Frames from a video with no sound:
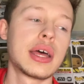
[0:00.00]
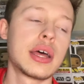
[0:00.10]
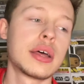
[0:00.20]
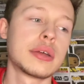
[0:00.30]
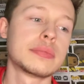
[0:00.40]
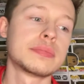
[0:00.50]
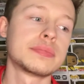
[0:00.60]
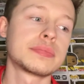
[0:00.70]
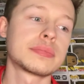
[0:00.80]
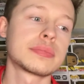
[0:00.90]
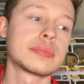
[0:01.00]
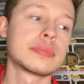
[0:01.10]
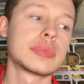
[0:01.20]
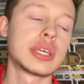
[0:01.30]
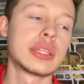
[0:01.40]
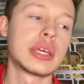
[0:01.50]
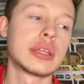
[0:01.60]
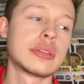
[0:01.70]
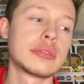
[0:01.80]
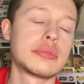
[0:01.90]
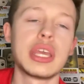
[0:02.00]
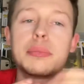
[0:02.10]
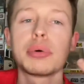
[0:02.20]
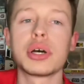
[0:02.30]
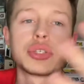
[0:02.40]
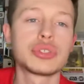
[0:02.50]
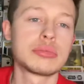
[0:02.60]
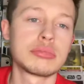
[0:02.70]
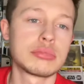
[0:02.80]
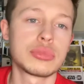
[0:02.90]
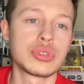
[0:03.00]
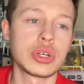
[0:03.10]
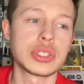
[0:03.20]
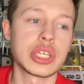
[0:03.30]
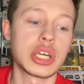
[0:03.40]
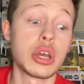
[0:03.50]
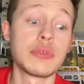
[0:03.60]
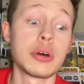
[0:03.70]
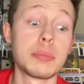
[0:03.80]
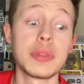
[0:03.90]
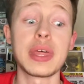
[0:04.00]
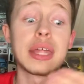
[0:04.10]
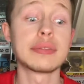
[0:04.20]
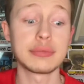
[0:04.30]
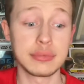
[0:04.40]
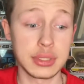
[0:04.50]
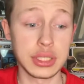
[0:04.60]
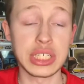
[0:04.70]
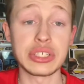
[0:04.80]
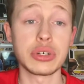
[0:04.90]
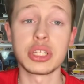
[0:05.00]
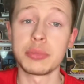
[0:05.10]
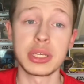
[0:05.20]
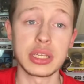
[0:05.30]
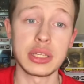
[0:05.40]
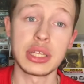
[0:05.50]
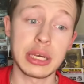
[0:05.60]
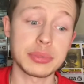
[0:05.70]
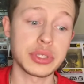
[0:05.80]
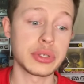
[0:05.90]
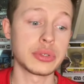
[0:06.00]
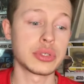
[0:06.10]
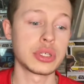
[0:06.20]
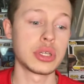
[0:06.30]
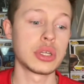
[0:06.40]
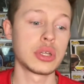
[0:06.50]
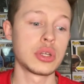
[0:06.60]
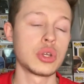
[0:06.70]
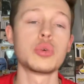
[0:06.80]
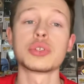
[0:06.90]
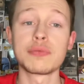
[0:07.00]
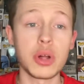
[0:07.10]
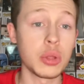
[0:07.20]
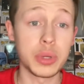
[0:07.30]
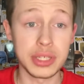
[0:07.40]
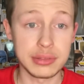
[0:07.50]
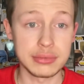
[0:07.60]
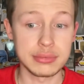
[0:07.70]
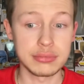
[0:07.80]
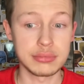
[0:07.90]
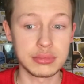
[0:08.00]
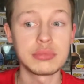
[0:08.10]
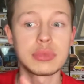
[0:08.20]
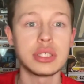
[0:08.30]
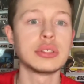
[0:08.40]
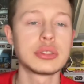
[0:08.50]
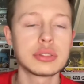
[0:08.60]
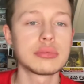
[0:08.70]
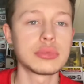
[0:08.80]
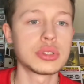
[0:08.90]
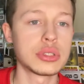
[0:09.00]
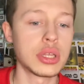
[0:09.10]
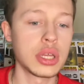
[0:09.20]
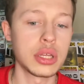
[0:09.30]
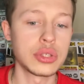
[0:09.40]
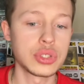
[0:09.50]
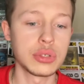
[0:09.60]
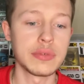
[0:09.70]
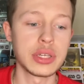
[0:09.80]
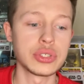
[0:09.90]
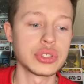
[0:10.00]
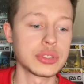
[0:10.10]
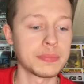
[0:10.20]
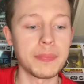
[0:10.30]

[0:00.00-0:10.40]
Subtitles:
And then the Empire tried to take over, but then the Jedi at the beginning of the episode, who was following these 2 villagers,